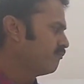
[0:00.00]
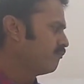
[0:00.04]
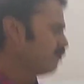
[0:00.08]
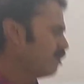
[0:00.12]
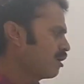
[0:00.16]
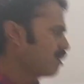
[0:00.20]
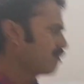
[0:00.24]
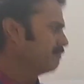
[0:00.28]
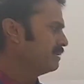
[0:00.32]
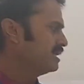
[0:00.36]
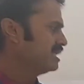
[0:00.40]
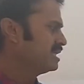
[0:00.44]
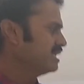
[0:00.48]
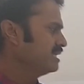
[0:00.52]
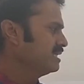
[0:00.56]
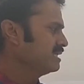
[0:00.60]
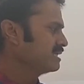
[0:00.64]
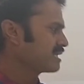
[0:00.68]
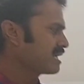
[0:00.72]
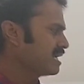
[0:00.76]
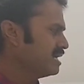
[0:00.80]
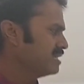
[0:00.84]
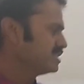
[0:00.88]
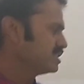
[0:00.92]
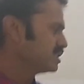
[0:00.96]
forbidden
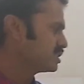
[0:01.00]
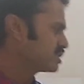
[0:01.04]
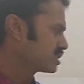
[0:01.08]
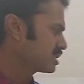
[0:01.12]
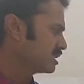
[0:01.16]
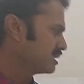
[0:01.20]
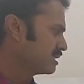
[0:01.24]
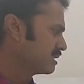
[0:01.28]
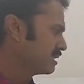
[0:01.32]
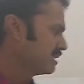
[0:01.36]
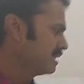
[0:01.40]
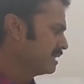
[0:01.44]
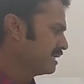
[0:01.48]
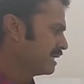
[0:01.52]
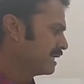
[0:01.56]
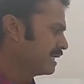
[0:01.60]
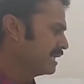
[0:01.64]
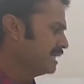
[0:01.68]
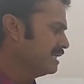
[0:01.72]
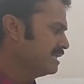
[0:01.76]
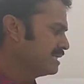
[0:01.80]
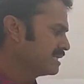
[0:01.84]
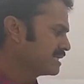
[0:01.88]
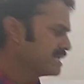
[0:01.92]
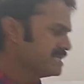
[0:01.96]
transition,
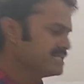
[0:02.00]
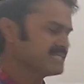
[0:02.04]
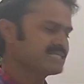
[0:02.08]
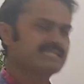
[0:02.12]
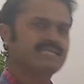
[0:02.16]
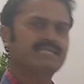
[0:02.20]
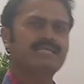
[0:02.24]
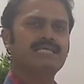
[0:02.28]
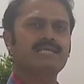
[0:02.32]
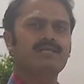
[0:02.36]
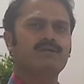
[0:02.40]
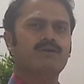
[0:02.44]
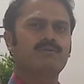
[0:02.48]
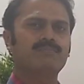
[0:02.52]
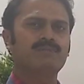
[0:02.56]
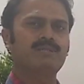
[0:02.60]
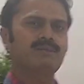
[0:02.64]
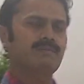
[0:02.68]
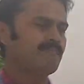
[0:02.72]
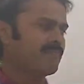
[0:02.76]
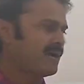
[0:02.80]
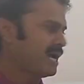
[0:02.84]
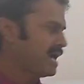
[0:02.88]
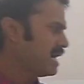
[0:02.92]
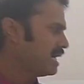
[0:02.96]
intensity of
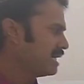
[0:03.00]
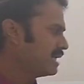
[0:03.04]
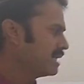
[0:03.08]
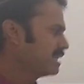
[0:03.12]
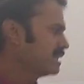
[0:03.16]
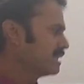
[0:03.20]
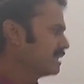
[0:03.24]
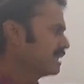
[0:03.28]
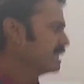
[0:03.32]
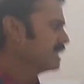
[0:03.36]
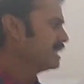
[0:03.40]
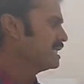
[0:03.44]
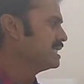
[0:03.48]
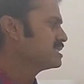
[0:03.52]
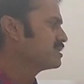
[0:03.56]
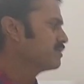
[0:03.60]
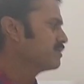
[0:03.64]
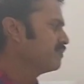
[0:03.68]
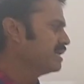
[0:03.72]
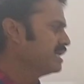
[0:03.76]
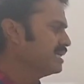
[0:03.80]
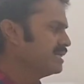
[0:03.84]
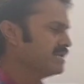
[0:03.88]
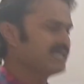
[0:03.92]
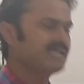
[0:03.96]
the band is
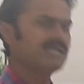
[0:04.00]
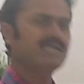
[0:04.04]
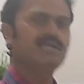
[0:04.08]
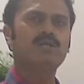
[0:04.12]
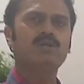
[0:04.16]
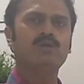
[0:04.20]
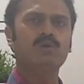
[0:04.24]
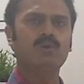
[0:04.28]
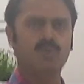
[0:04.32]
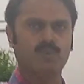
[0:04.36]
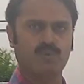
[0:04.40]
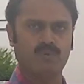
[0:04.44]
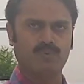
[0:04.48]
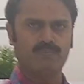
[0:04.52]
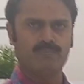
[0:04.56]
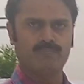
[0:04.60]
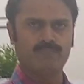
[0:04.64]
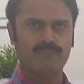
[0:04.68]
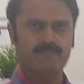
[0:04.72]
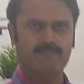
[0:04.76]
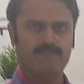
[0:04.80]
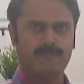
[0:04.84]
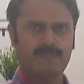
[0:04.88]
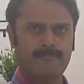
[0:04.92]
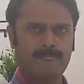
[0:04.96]
very low.
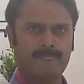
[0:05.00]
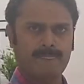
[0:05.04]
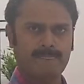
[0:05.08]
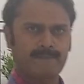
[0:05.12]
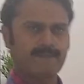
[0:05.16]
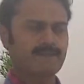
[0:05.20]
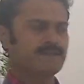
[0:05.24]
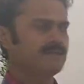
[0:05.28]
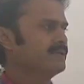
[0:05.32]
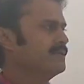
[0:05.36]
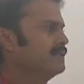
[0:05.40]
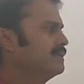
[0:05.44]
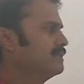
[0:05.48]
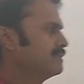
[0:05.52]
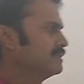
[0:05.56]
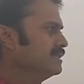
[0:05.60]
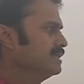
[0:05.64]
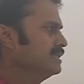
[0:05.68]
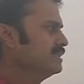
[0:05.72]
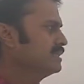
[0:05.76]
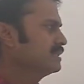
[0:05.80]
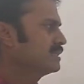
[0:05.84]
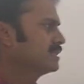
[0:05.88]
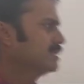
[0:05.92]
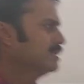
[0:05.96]

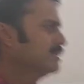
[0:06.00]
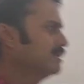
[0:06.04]
And